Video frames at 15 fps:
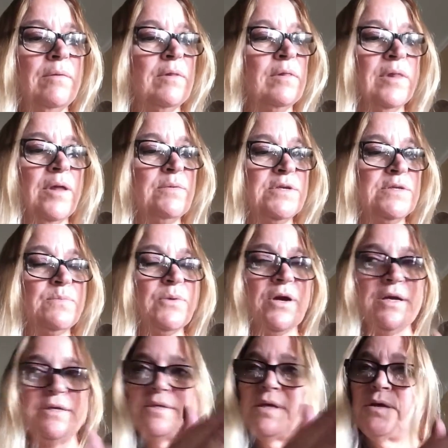lowest
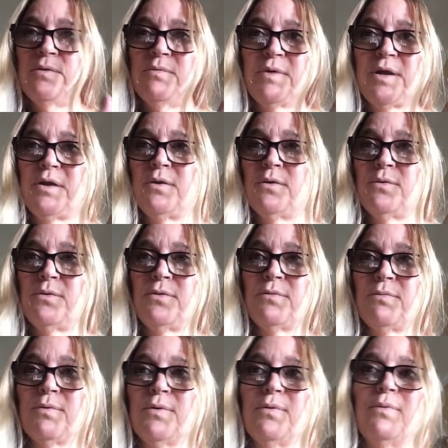price. I don't want to go
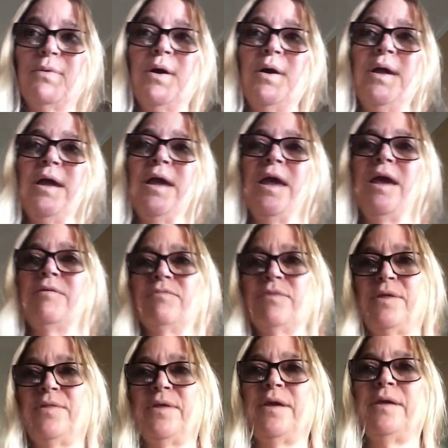through
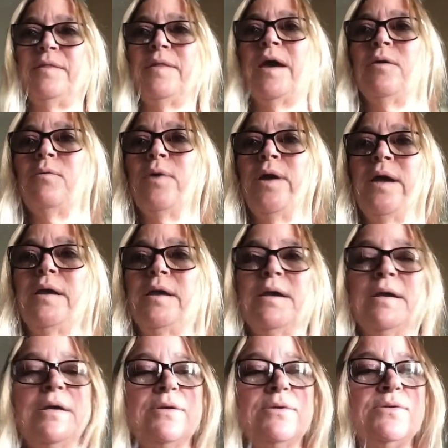everything that way.
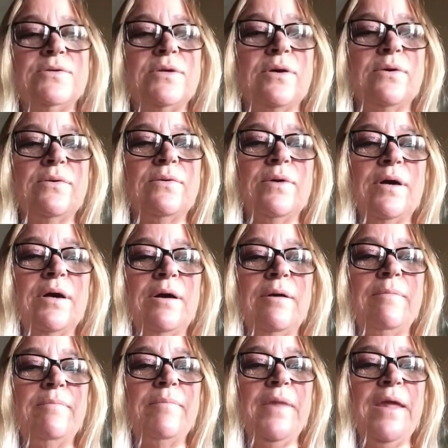So
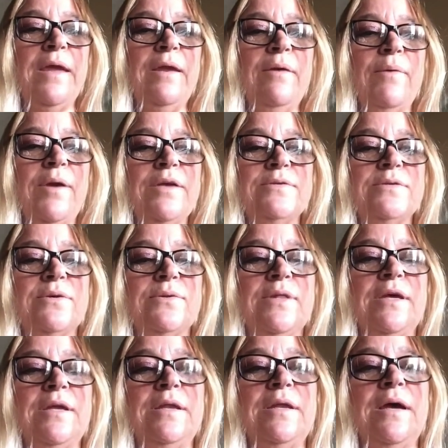anyway, so
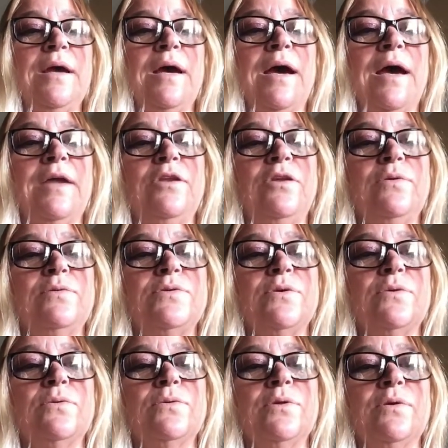then I do
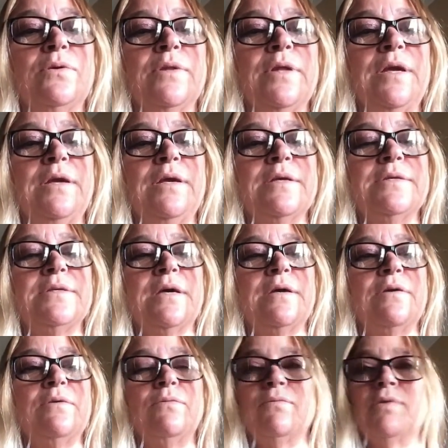sold only because I
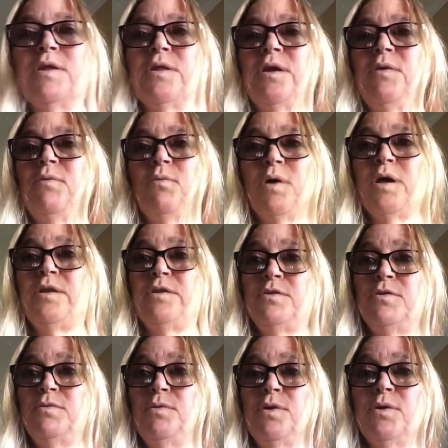don't really want
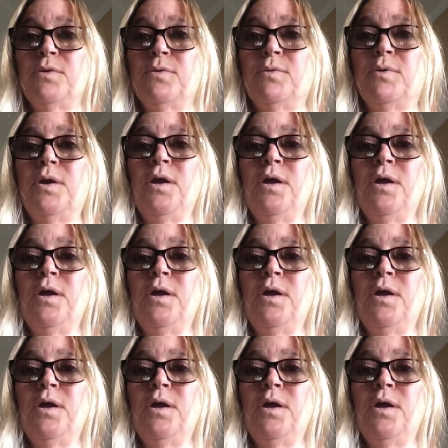to know